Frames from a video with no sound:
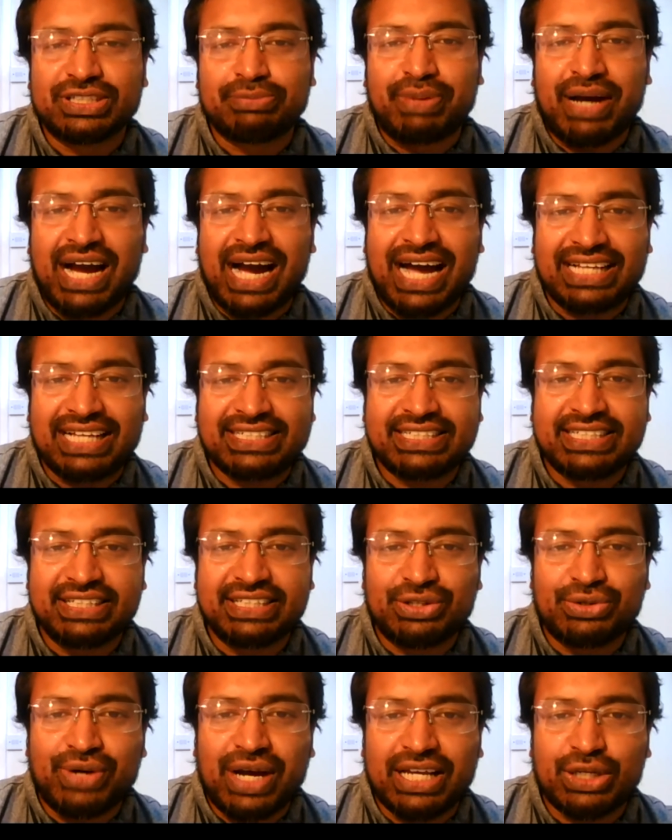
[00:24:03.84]
about asking
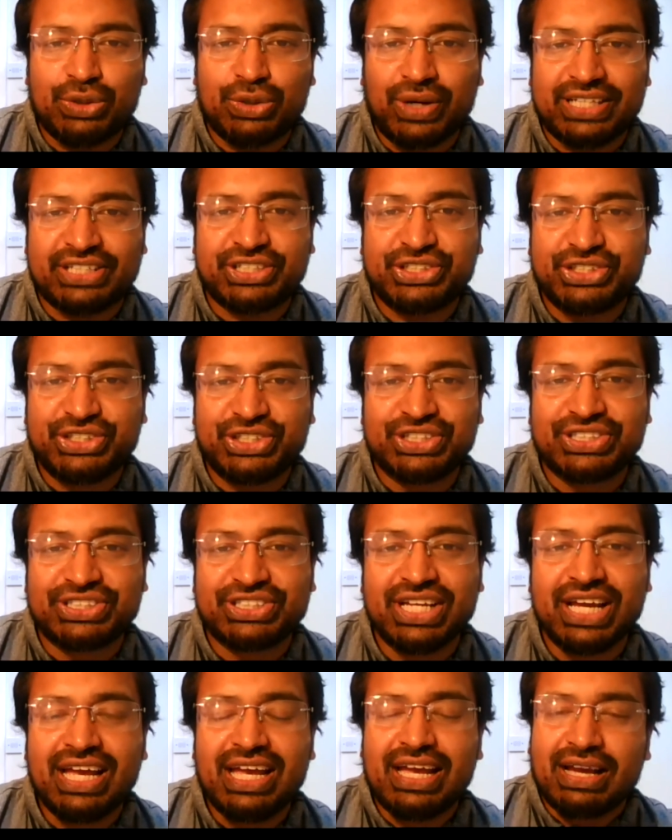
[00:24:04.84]
the right questions,
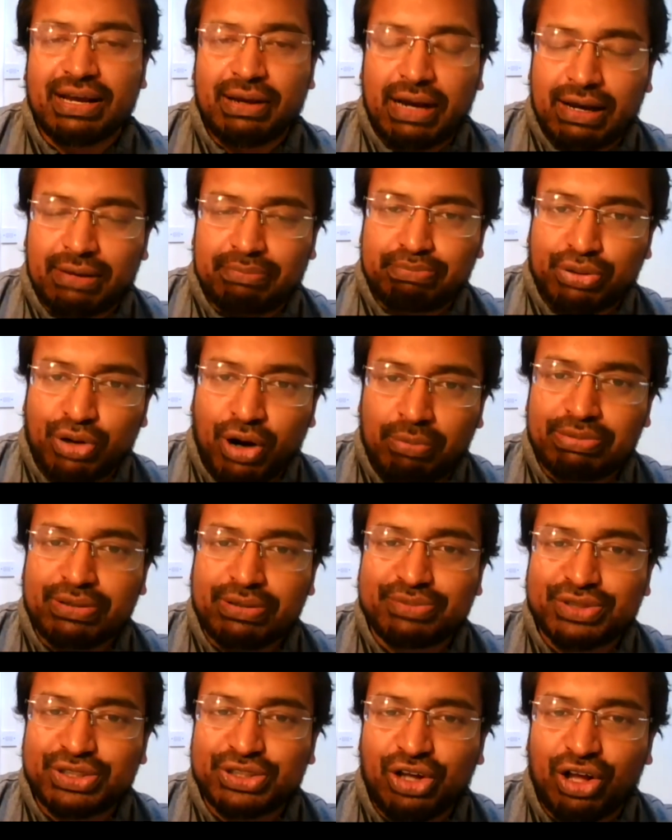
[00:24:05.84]

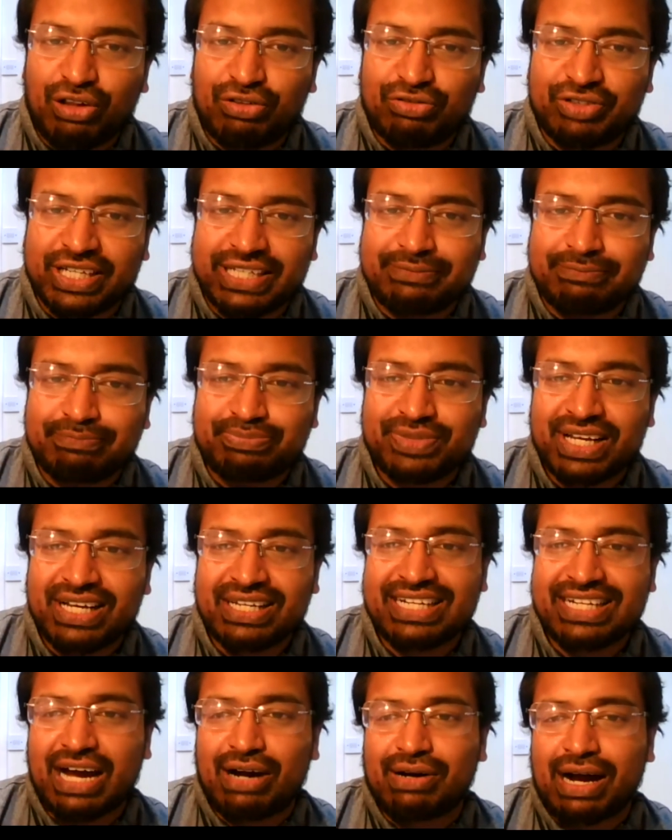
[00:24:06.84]
problem solving.
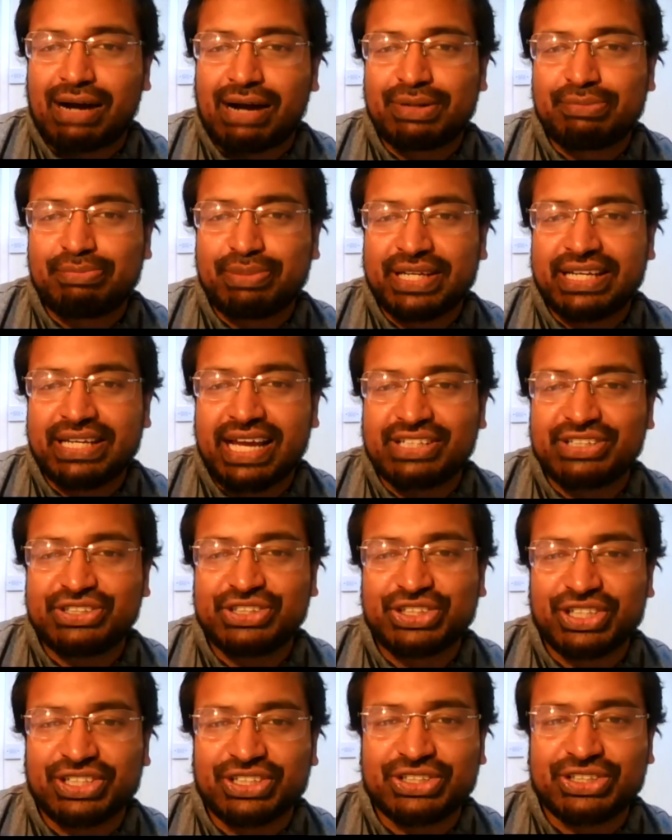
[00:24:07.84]
Now, I'm a bit
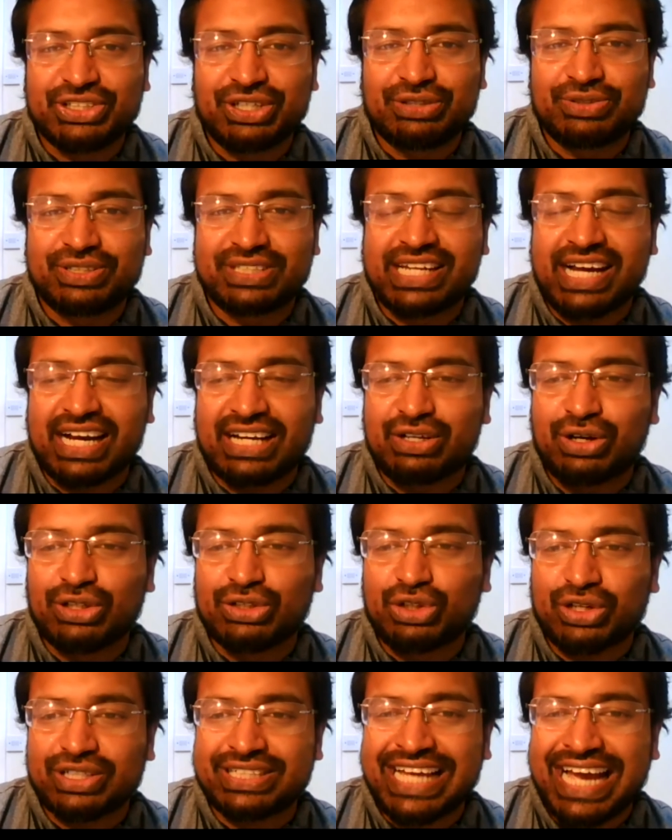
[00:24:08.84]
ancient, so there's a guy called
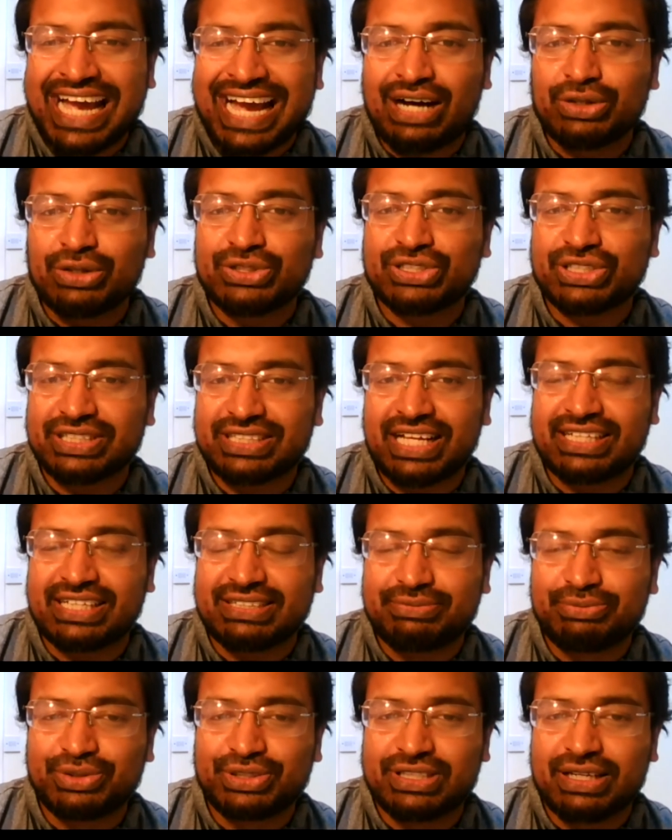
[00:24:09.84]
Dr. House that
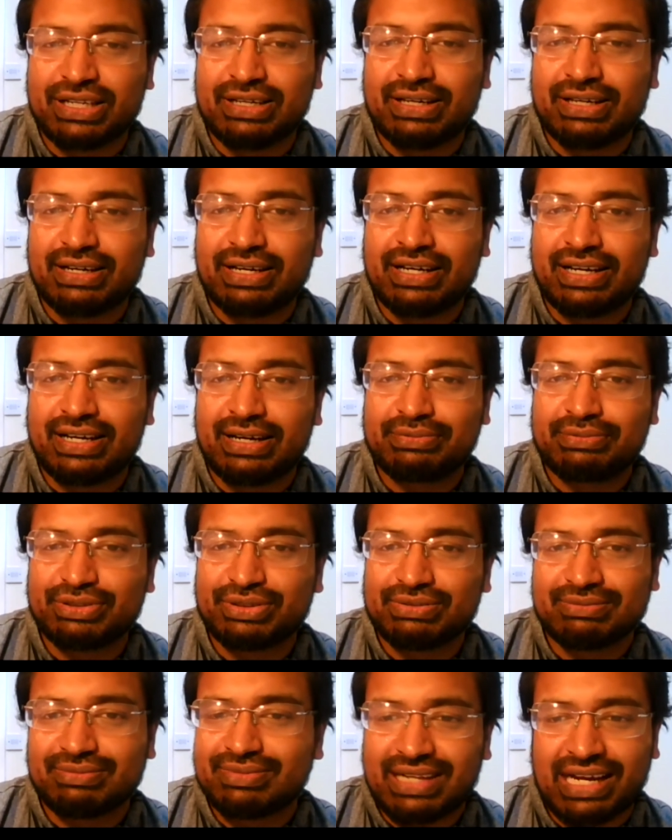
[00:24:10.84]
was the,
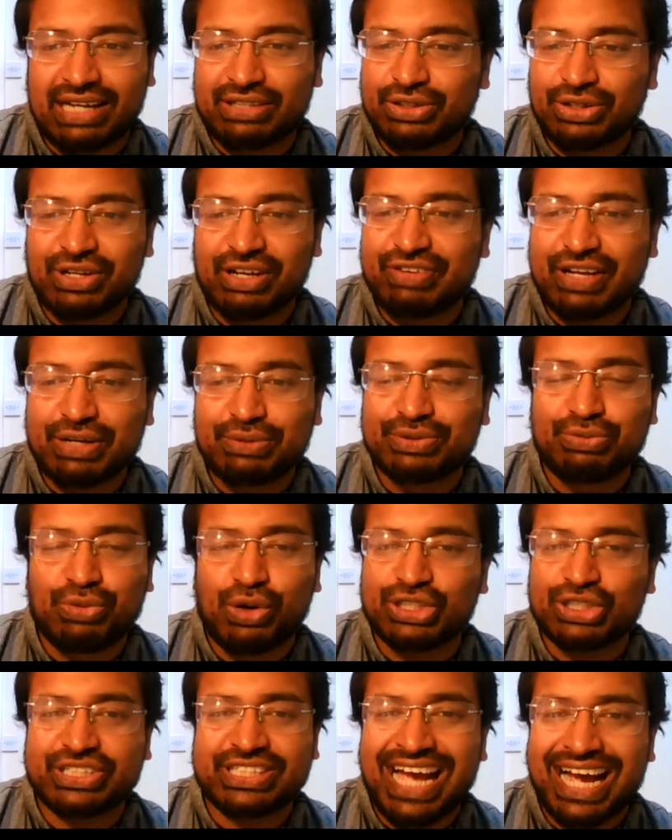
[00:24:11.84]
I don't know if anyone
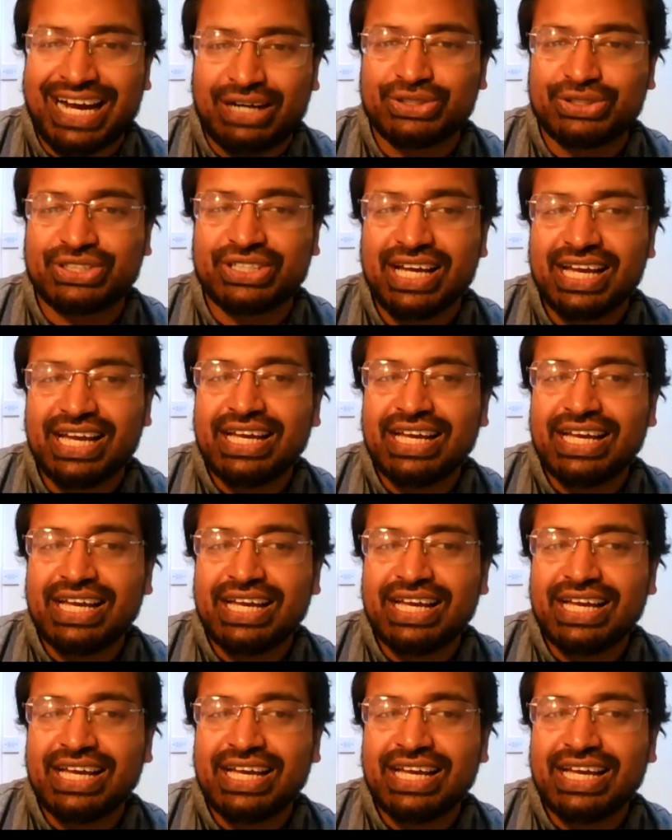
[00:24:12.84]
watched House.